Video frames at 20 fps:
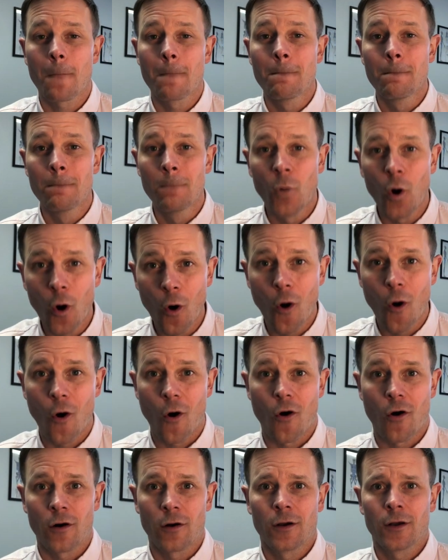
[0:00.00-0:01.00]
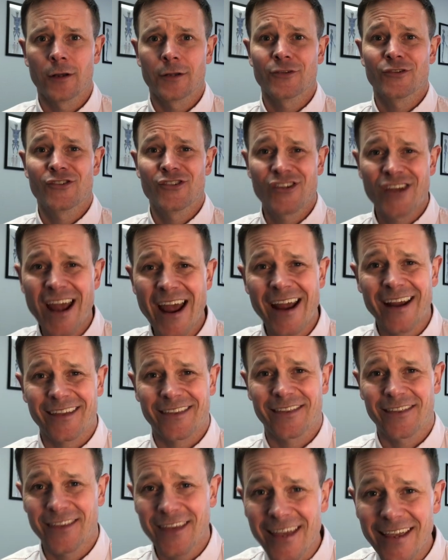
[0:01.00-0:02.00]
more.
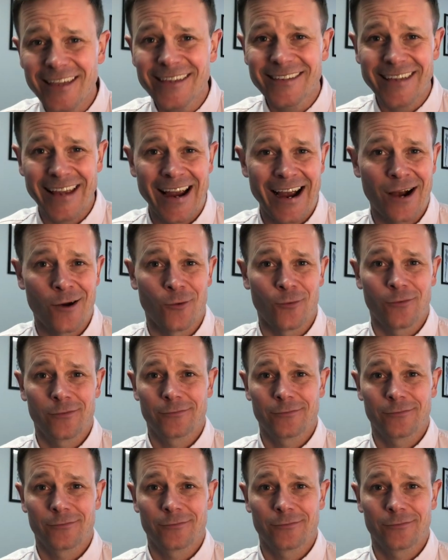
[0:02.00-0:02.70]
Check these out.